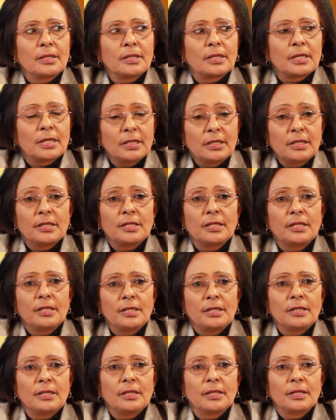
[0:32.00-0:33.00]

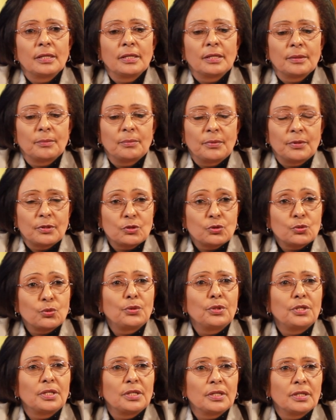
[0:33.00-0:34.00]
clearly uh,
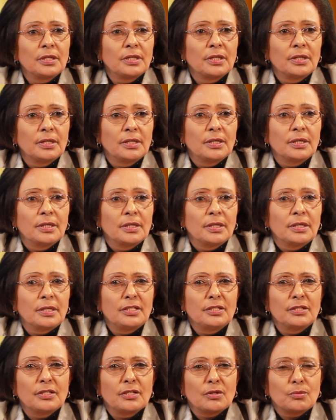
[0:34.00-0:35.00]
pursuing
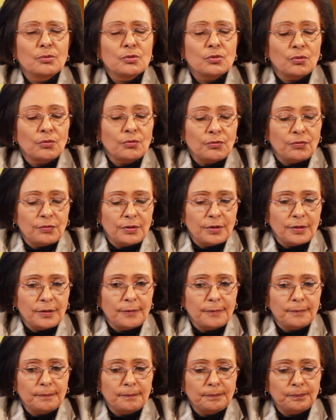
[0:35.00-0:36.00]
in terms of
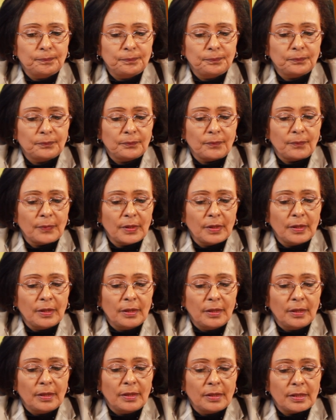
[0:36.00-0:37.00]
um,
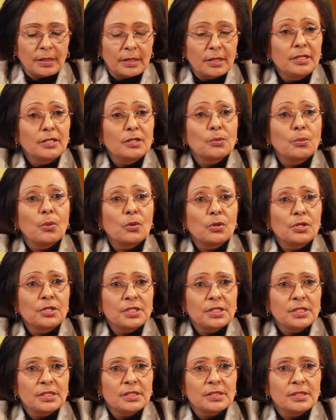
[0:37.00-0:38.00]
clear
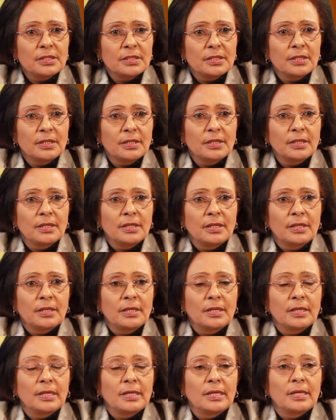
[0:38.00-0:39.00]
policies
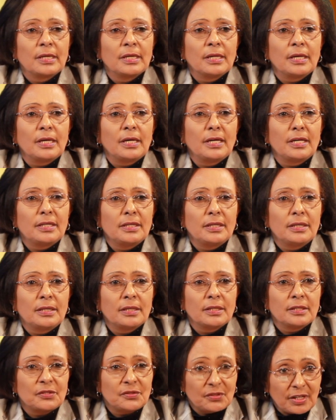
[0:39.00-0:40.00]
and
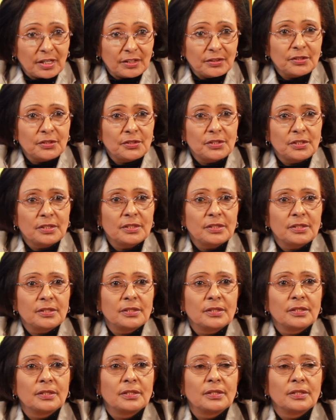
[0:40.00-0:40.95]
uh, strategies